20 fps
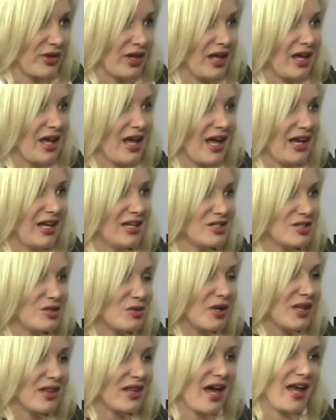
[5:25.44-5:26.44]
And in
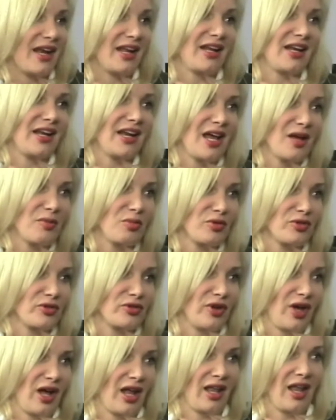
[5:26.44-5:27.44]
doing that, it enables
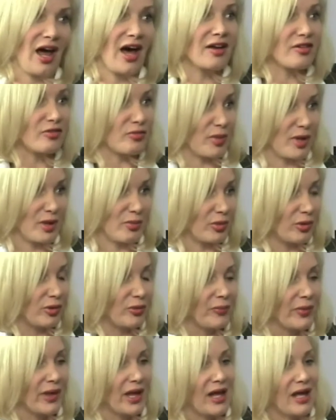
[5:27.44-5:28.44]
a lot of
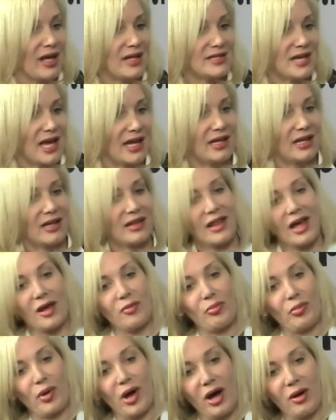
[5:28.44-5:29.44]
people taking
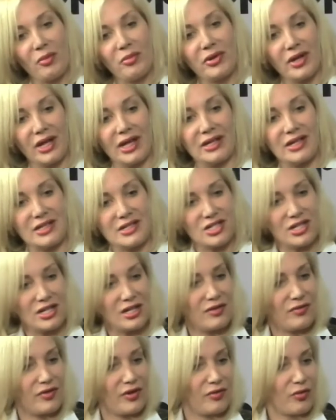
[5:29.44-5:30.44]
that pub
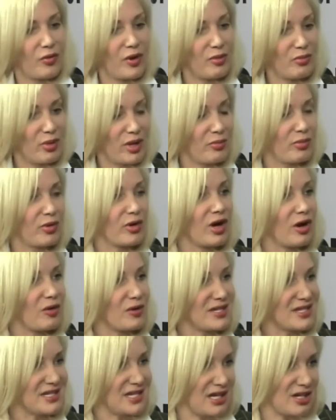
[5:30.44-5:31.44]
initiative of when people go
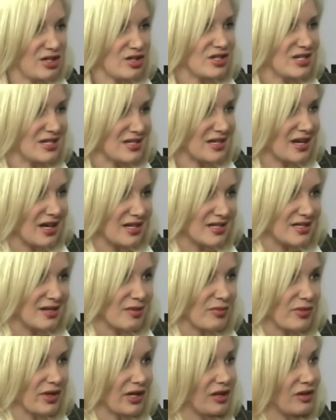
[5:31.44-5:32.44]
and sit and discuss
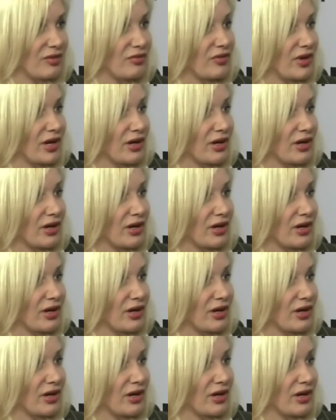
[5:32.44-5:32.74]
something in a very